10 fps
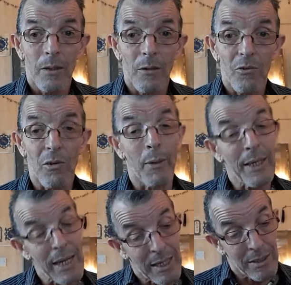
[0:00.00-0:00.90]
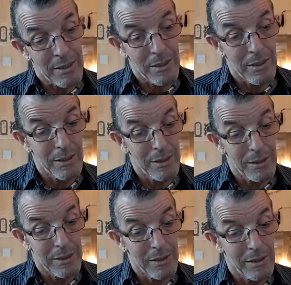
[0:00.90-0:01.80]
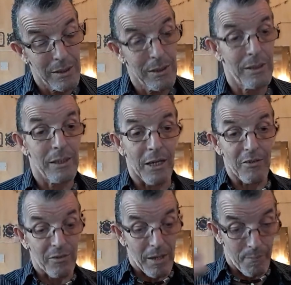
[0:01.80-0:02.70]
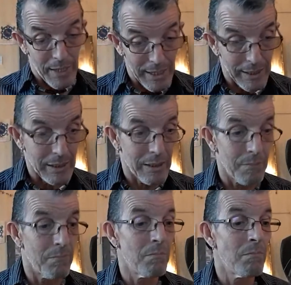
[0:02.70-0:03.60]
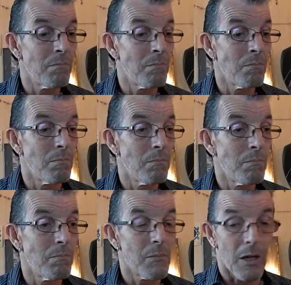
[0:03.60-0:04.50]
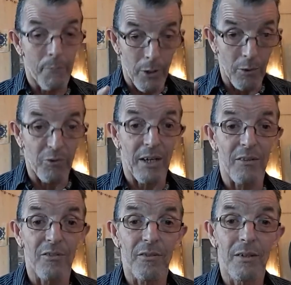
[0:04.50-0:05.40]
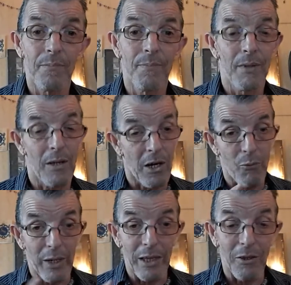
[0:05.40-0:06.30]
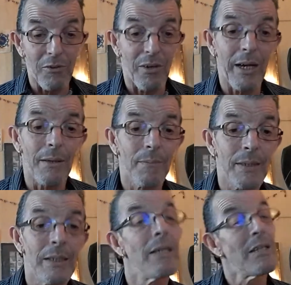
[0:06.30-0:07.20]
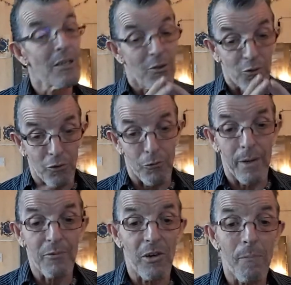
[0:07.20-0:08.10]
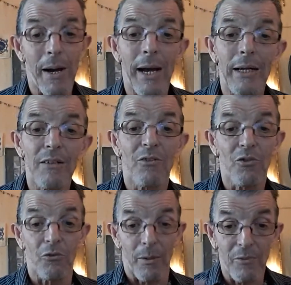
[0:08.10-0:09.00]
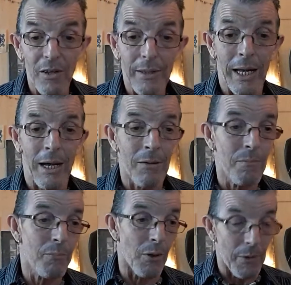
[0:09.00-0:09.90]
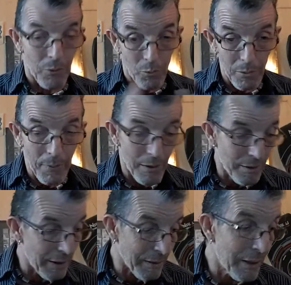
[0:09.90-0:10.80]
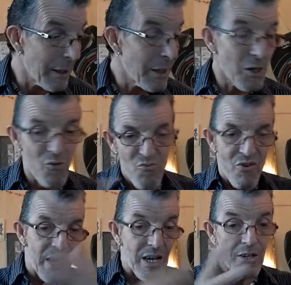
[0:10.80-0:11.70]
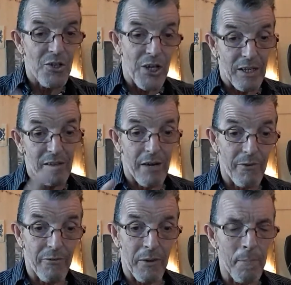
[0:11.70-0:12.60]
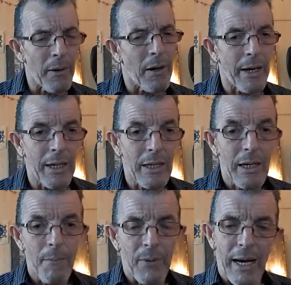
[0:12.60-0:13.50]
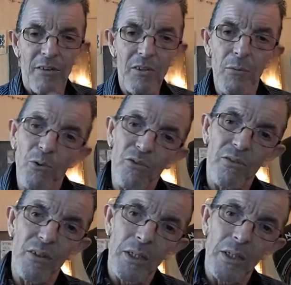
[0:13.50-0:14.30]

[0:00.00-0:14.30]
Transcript: So again, I stepped back, I processed, I re-looked at it, stripped it back, stripped it down, broke it all apart and rejigged everything. But as I was